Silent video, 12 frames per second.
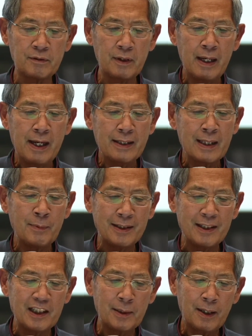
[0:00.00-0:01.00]
An
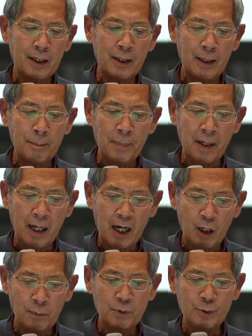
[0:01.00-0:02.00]
unsettling, if not
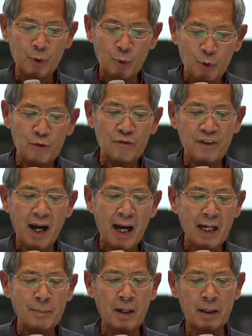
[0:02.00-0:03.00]
alarming,
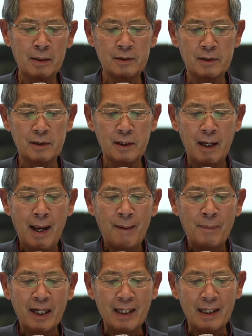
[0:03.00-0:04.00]
finding surfaced
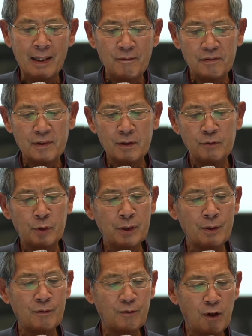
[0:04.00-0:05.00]
last year
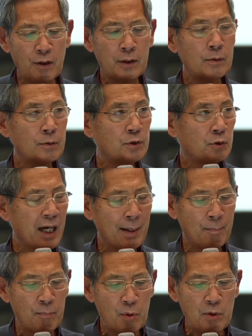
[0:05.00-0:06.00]
that proved
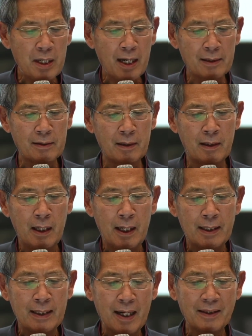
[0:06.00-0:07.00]
all claims
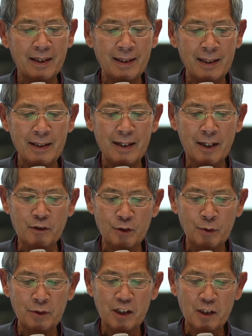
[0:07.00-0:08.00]
of being
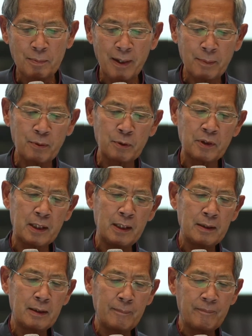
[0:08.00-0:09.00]
safe and
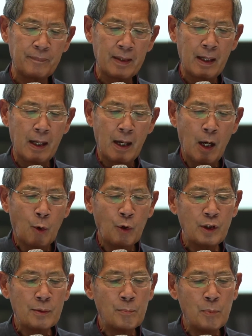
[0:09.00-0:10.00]
effective an
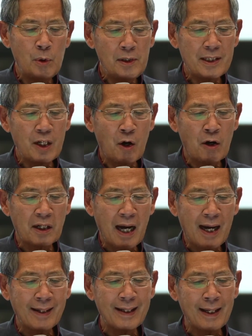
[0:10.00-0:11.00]
outright
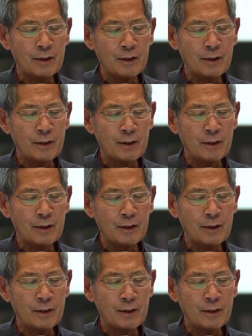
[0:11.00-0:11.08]
lie.